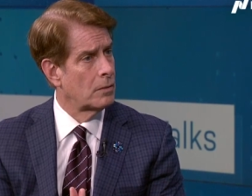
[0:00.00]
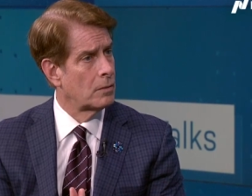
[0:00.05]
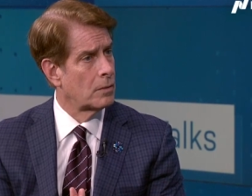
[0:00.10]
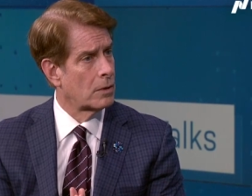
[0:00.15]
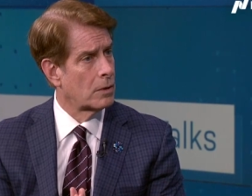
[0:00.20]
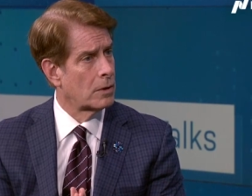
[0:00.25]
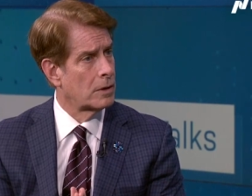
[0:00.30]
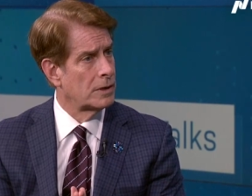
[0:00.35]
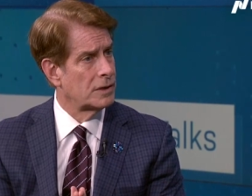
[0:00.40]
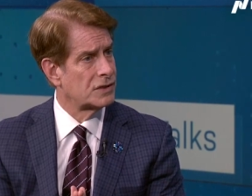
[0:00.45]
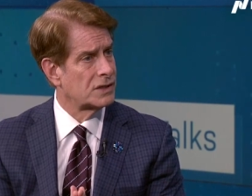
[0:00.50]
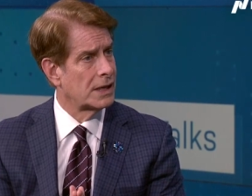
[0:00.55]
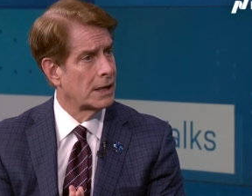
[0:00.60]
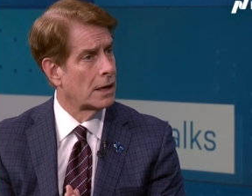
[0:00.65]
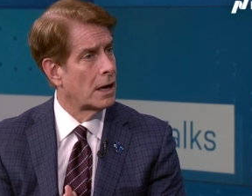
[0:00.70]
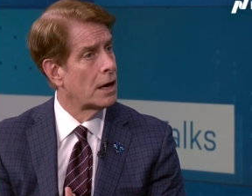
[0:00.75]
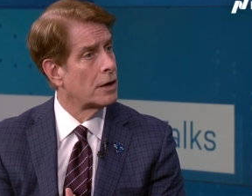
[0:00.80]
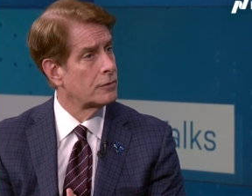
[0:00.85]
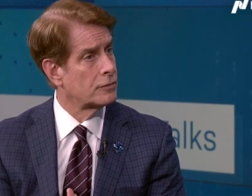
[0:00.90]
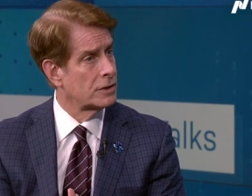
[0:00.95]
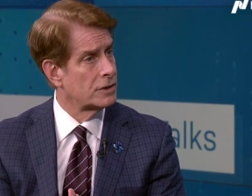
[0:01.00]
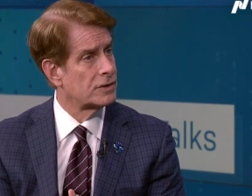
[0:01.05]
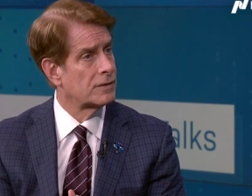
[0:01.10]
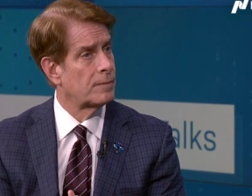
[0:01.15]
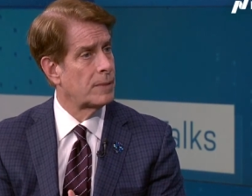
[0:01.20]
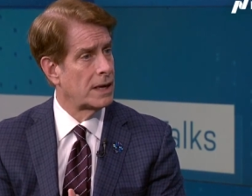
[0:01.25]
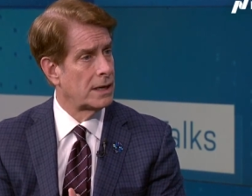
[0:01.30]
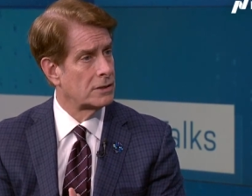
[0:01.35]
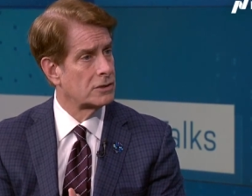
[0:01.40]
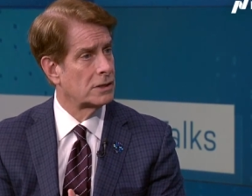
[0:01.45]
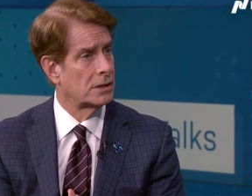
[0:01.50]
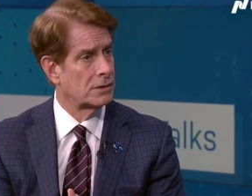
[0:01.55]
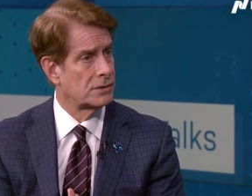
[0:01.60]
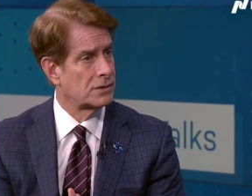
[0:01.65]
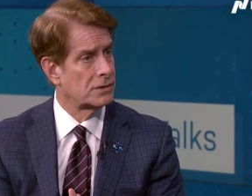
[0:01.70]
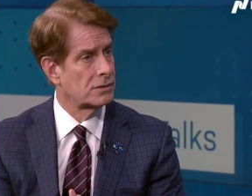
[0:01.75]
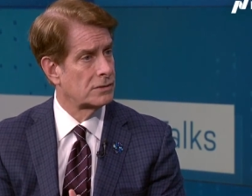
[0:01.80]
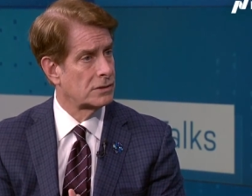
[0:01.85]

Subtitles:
and we're already seeing hundreds of patients.